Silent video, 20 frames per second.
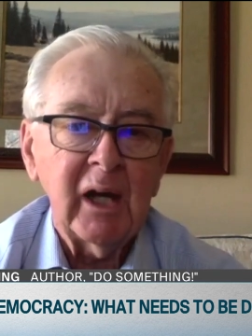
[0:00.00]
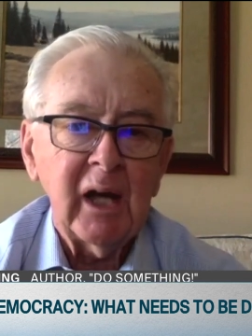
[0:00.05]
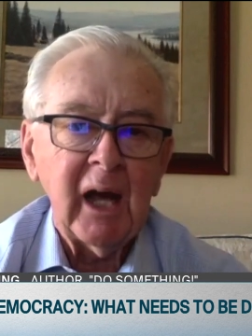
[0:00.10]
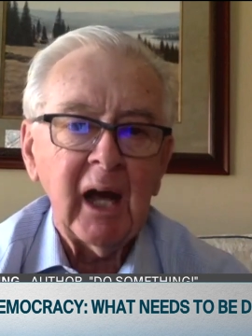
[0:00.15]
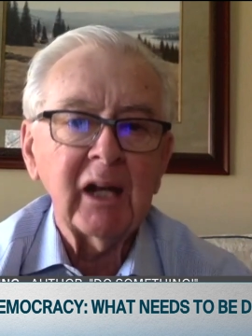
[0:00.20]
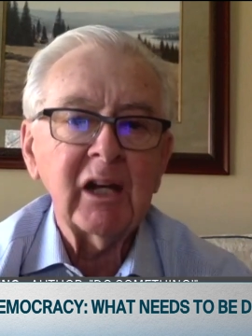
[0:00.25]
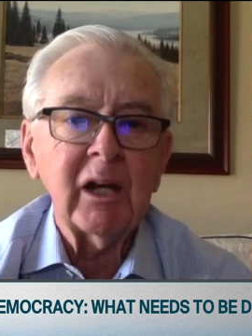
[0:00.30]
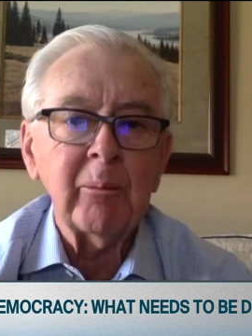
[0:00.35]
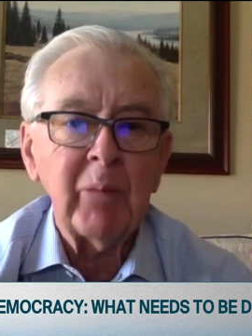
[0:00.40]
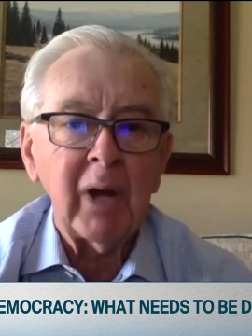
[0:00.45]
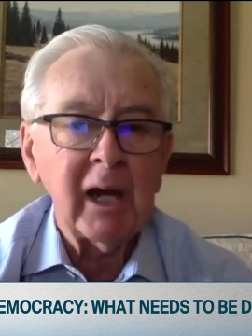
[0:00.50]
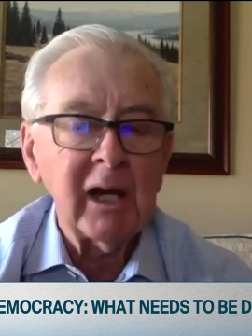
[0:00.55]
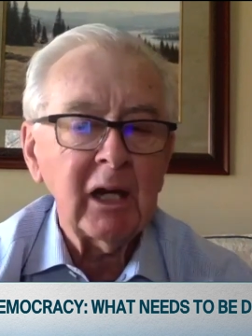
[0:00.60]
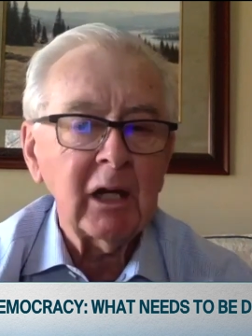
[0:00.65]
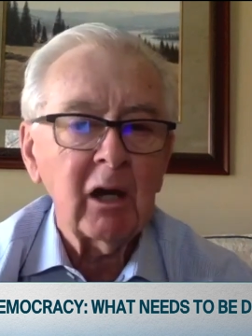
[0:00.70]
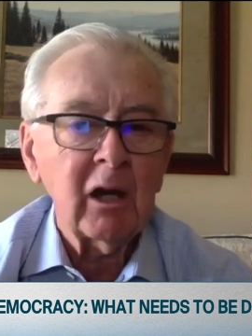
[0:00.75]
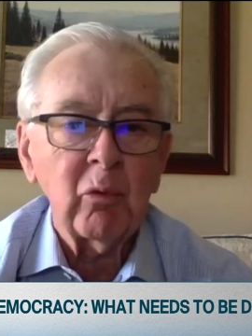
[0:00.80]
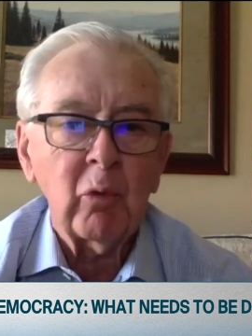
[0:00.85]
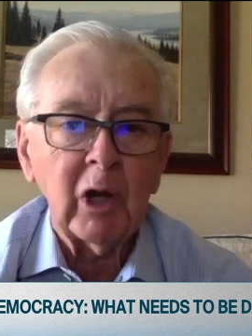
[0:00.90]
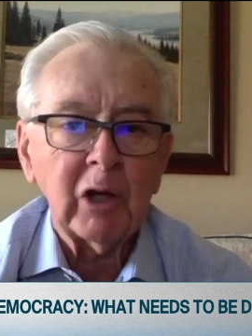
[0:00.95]
And
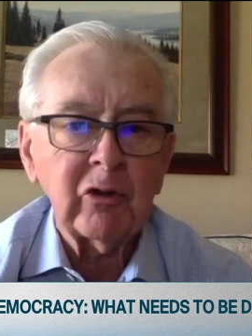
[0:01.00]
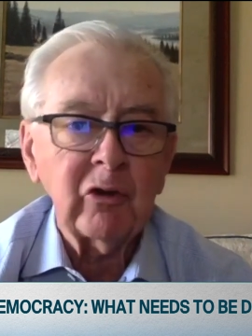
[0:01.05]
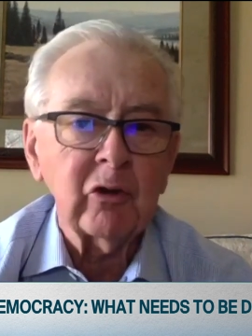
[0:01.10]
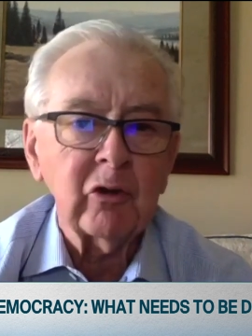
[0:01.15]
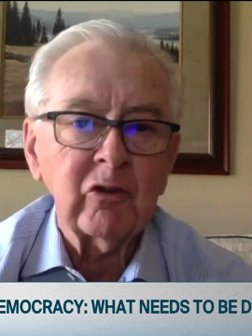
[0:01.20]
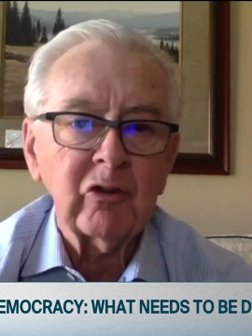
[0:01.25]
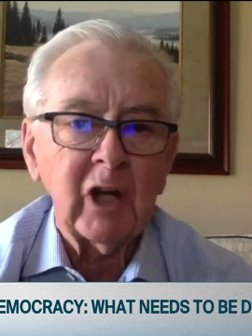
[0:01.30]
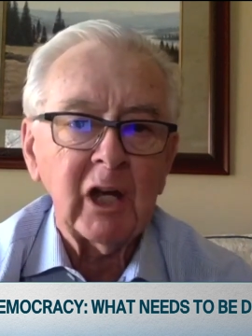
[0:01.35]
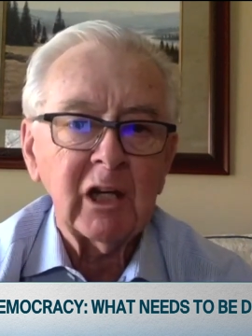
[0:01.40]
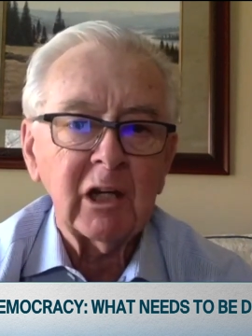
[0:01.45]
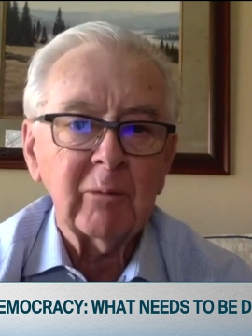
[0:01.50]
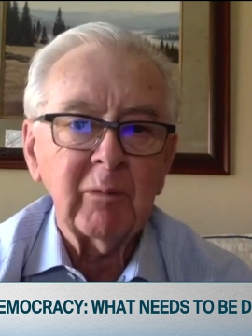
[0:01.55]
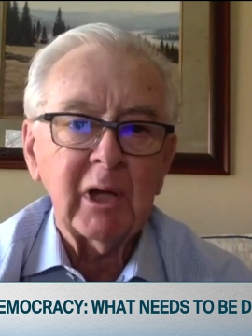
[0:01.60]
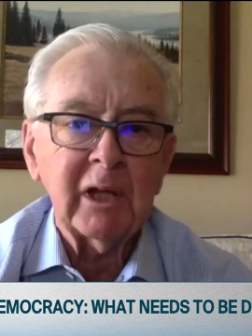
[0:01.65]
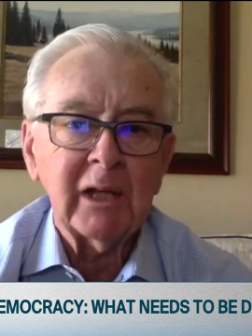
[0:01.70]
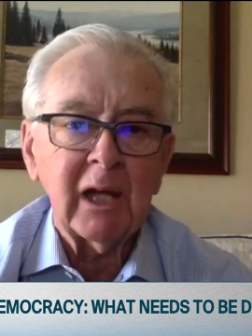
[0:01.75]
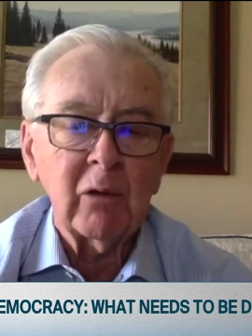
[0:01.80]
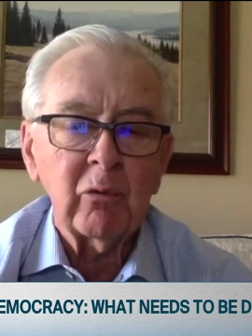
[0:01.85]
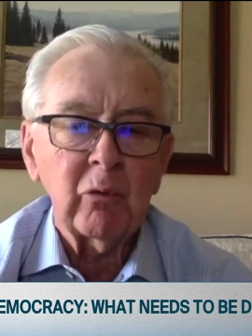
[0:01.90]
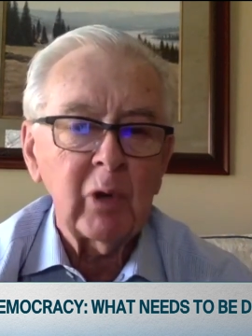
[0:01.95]
depending on what you say to me,
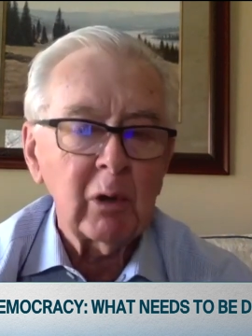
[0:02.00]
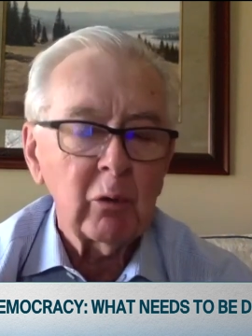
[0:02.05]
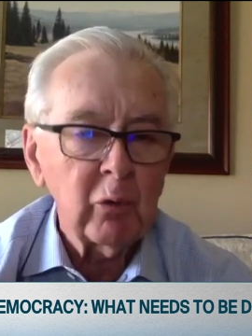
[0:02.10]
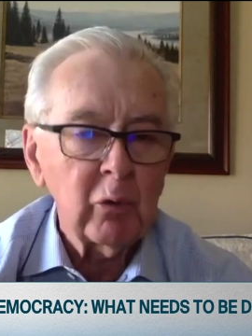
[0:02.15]
then we'll,